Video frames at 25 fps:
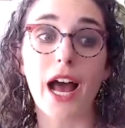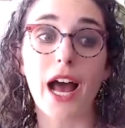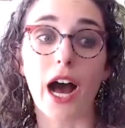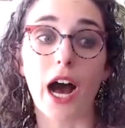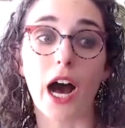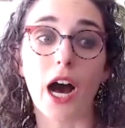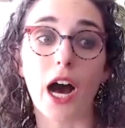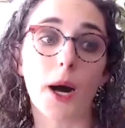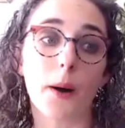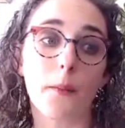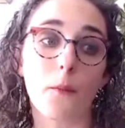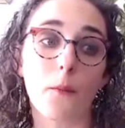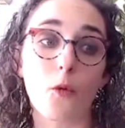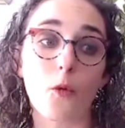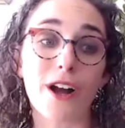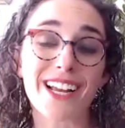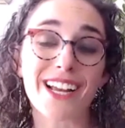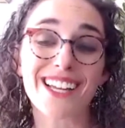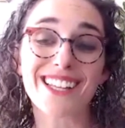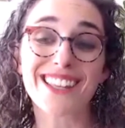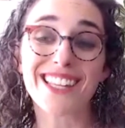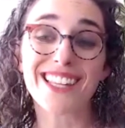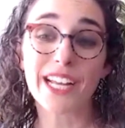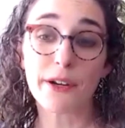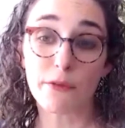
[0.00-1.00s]
What
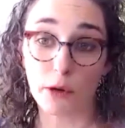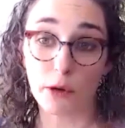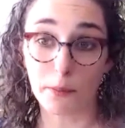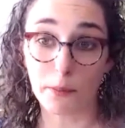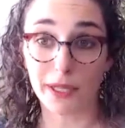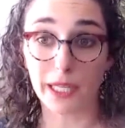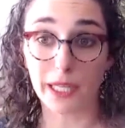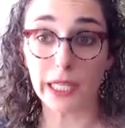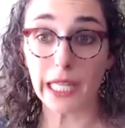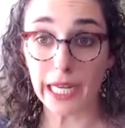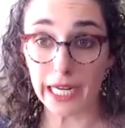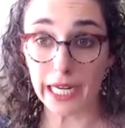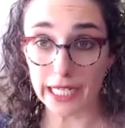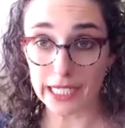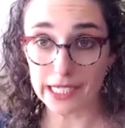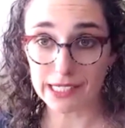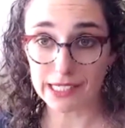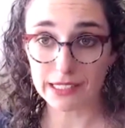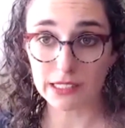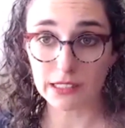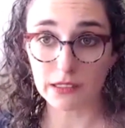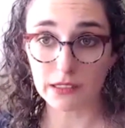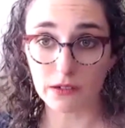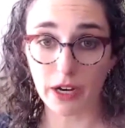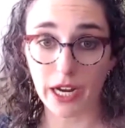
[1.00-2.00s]
can they
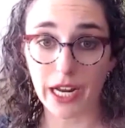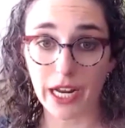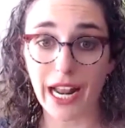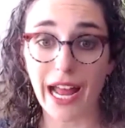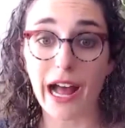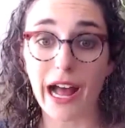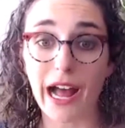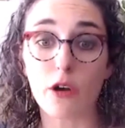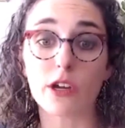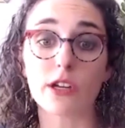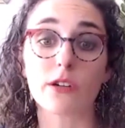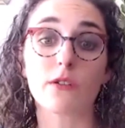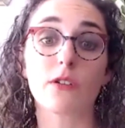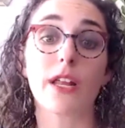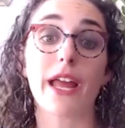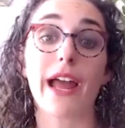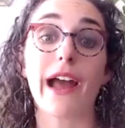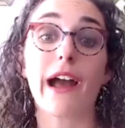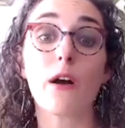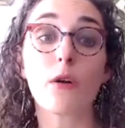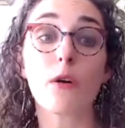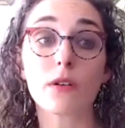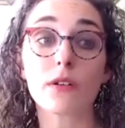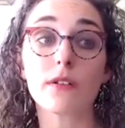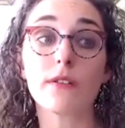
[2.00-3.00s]
replace, right? How can
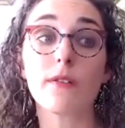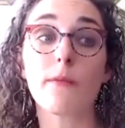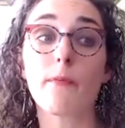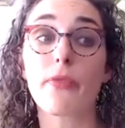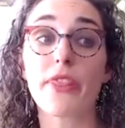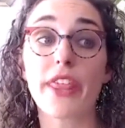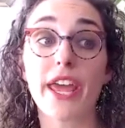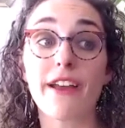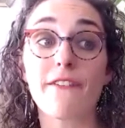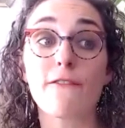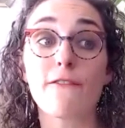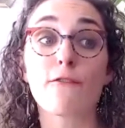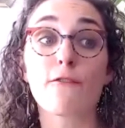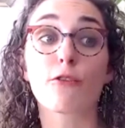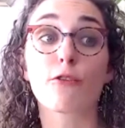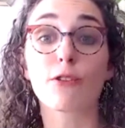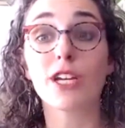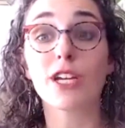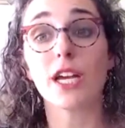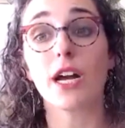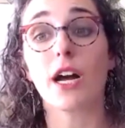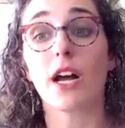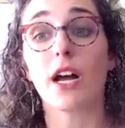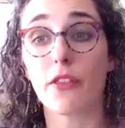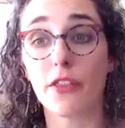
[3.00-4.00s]
they
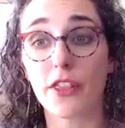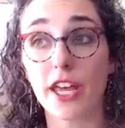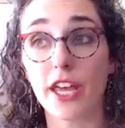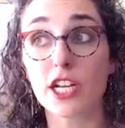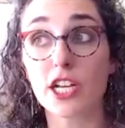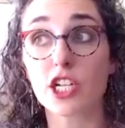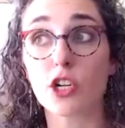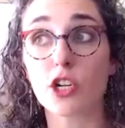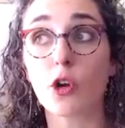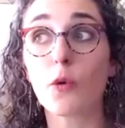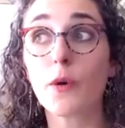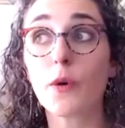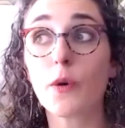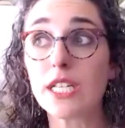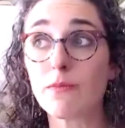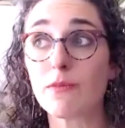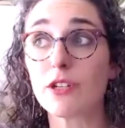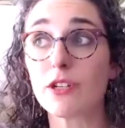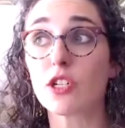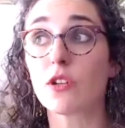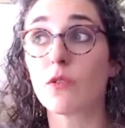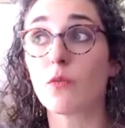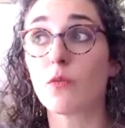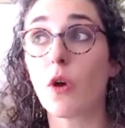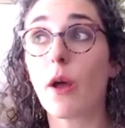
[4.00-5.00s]
they should always
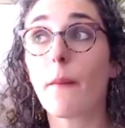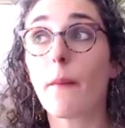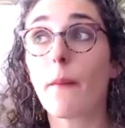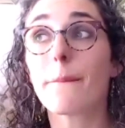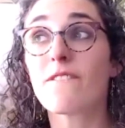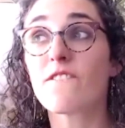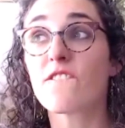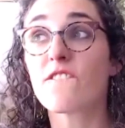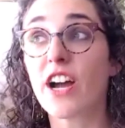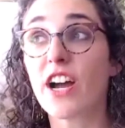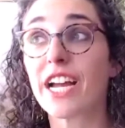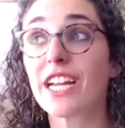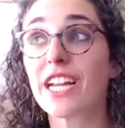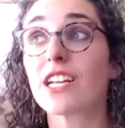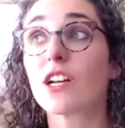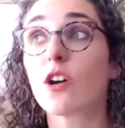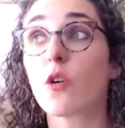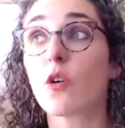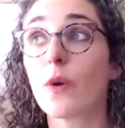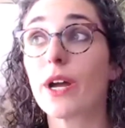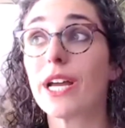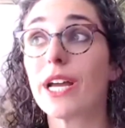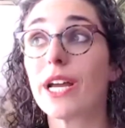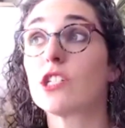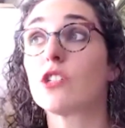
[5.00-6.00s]
be finding a
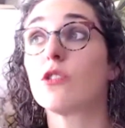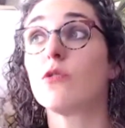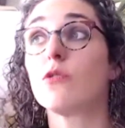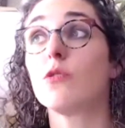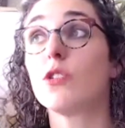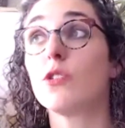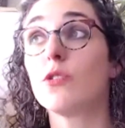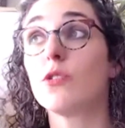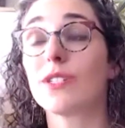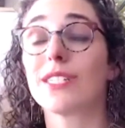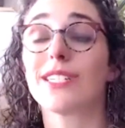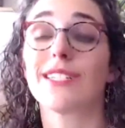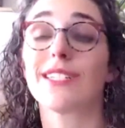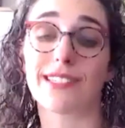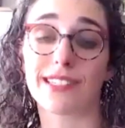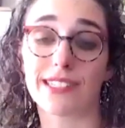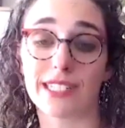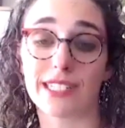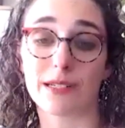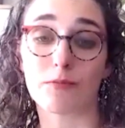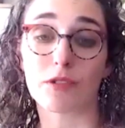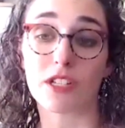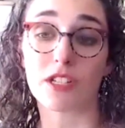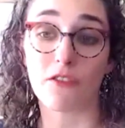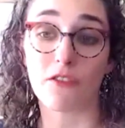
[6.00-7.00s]
way to use these systems to